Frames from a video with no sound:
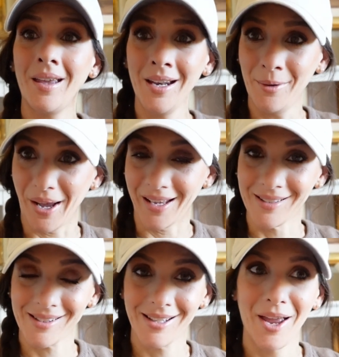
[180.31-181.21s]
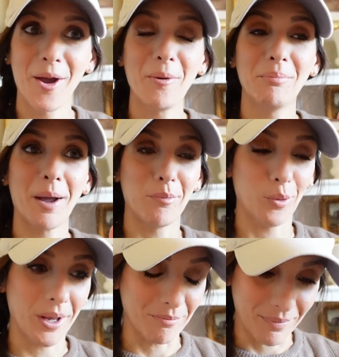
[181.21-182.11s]
Anyways, my
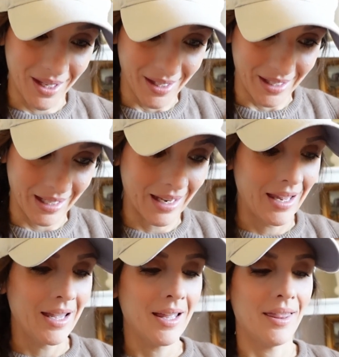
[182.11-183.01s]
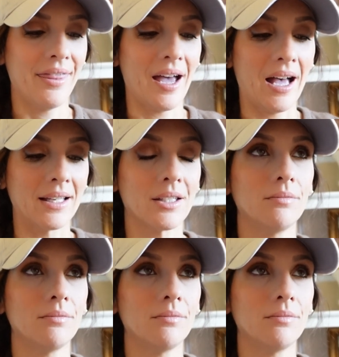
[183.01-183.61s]
point being that